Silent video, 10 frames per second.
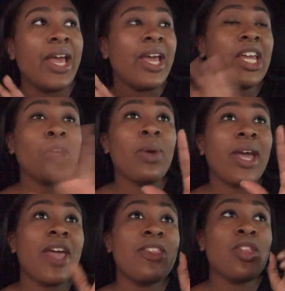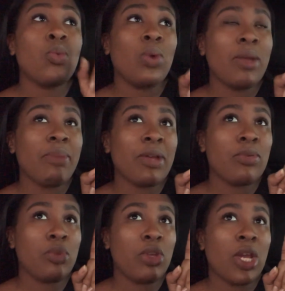Anyway, and then the
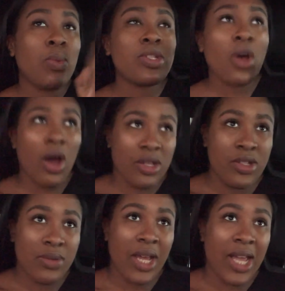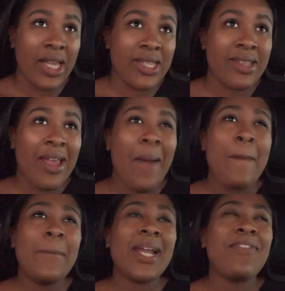1-bedroom unit was also nice,
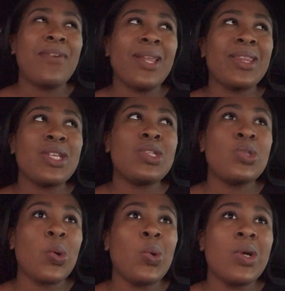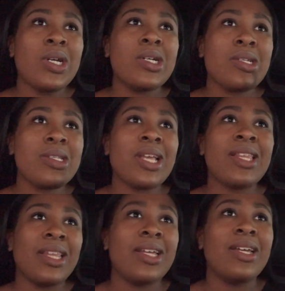but I felt like the doors,
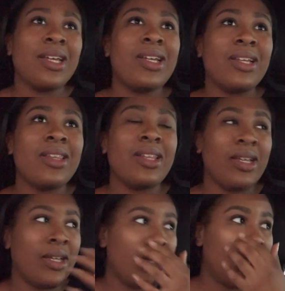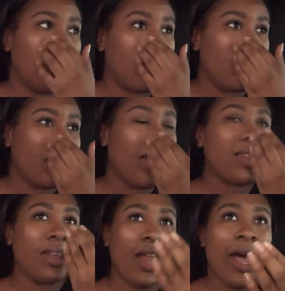like the not
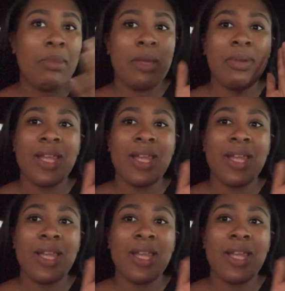the lobby, but